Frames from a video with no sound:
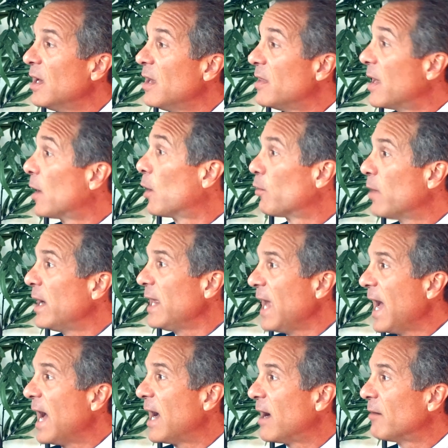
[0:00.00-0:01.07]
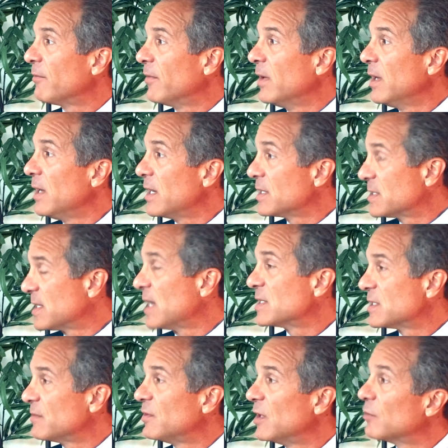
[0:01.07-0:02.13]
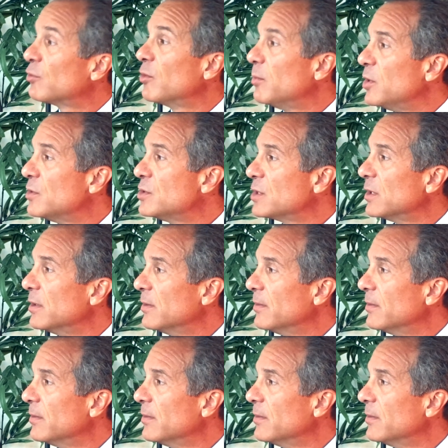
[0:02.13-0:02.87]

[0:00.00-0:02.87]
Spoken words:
that already have extensive distribution.